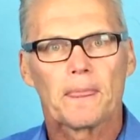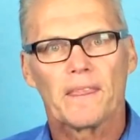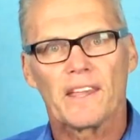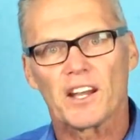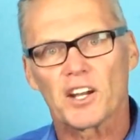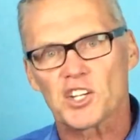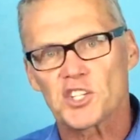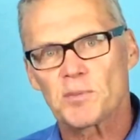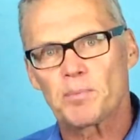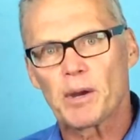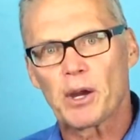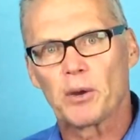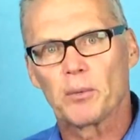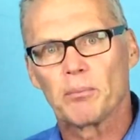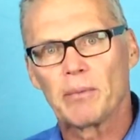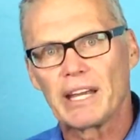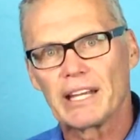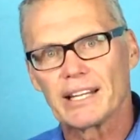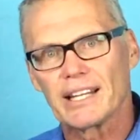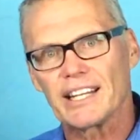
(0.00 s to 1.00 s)
Now,
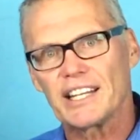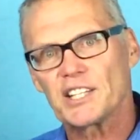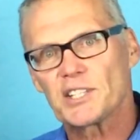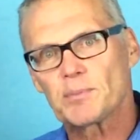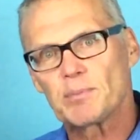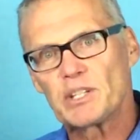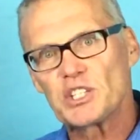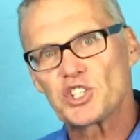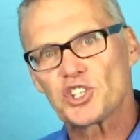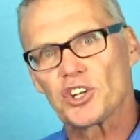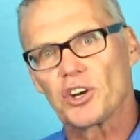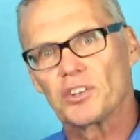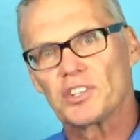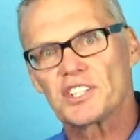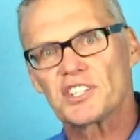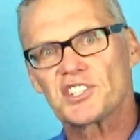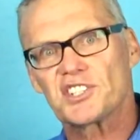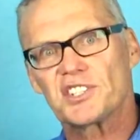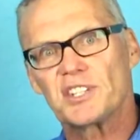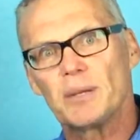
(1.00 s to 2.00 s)
experimentally, it's been shown to
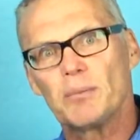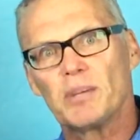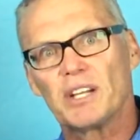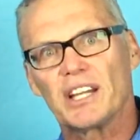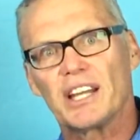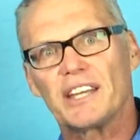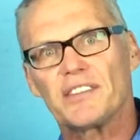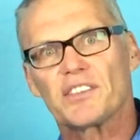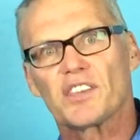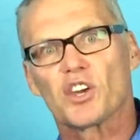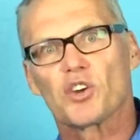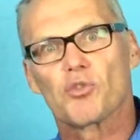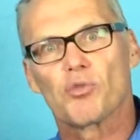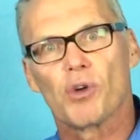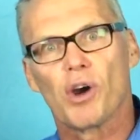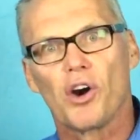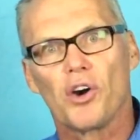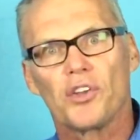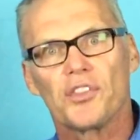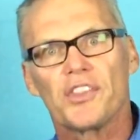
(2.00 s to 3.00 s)
stimulate the
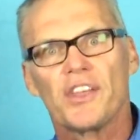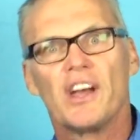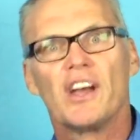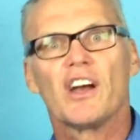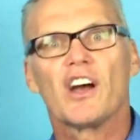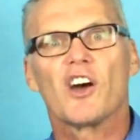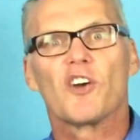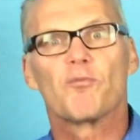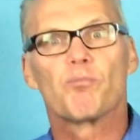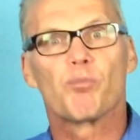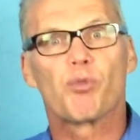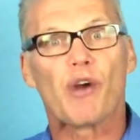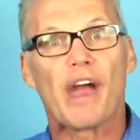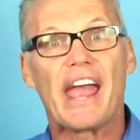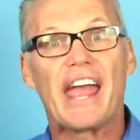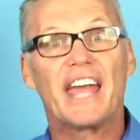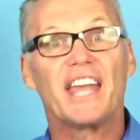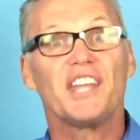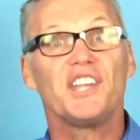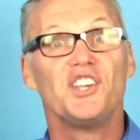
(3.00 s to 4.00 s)
growth of
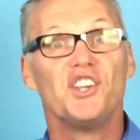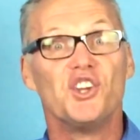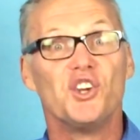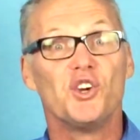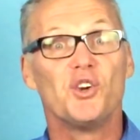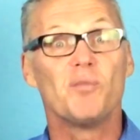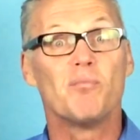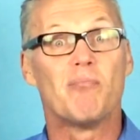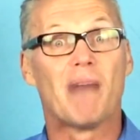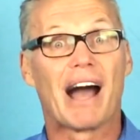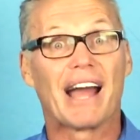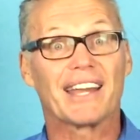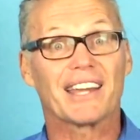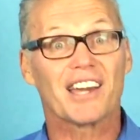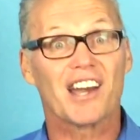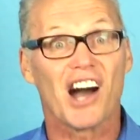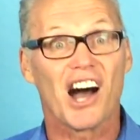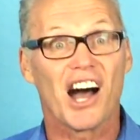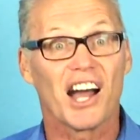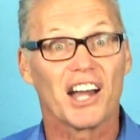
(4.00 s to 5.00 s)
brand new
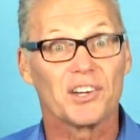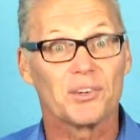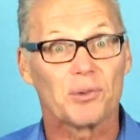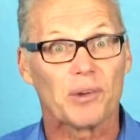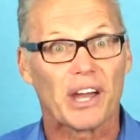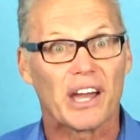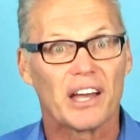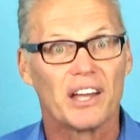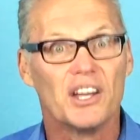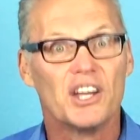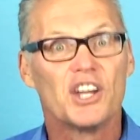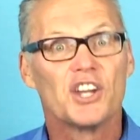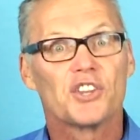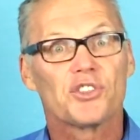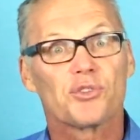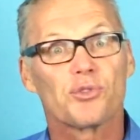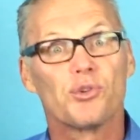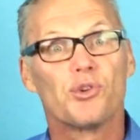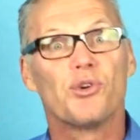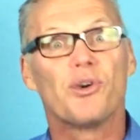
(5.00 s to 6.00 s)
mitochondria
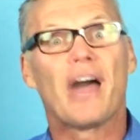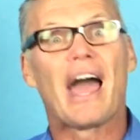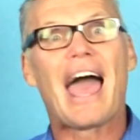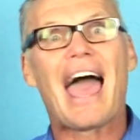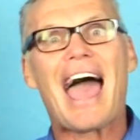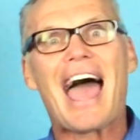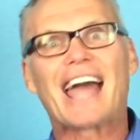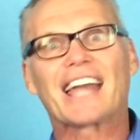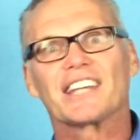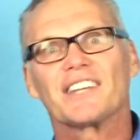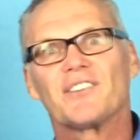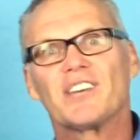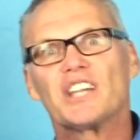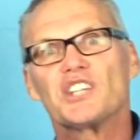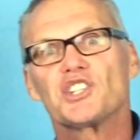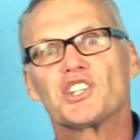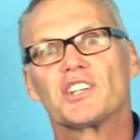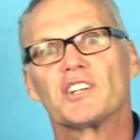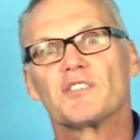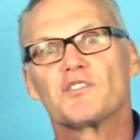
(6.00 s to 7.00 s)
through
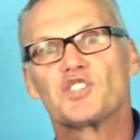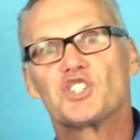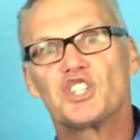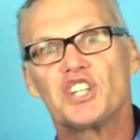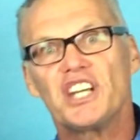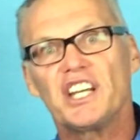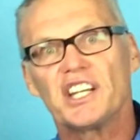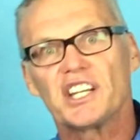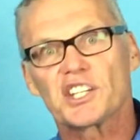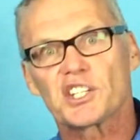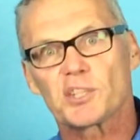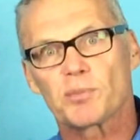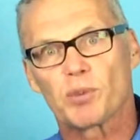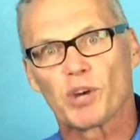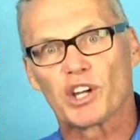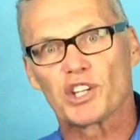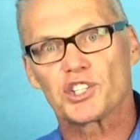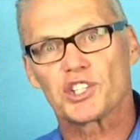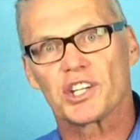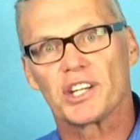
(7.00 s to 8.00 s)
activation of gene
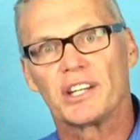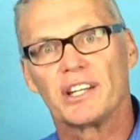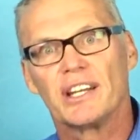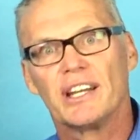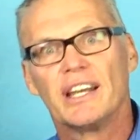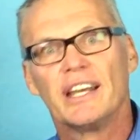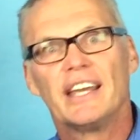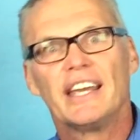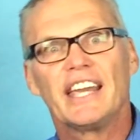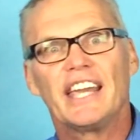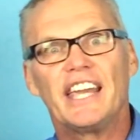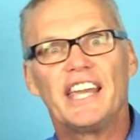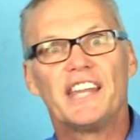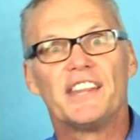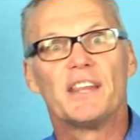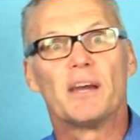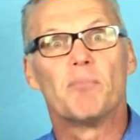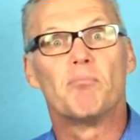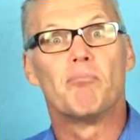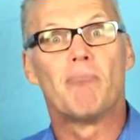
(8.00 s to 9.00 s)
expression in
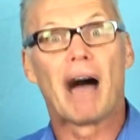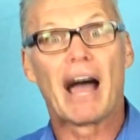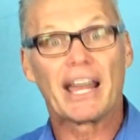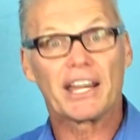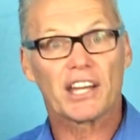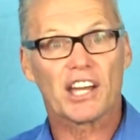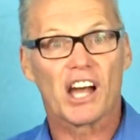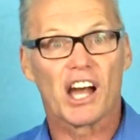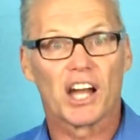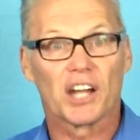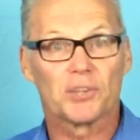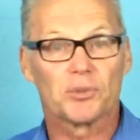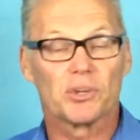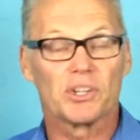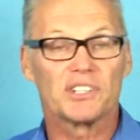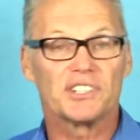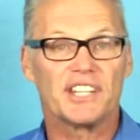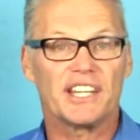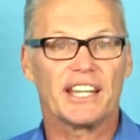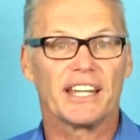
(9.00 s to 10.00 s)
the
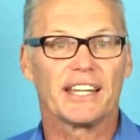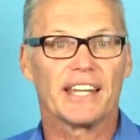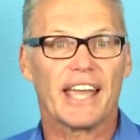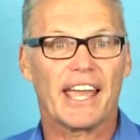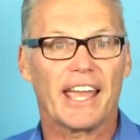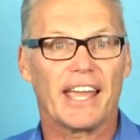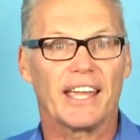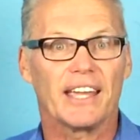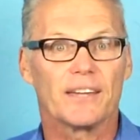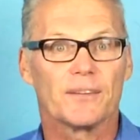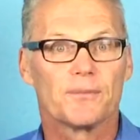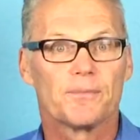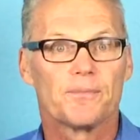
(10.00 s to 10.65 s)
mitochondrial DNA.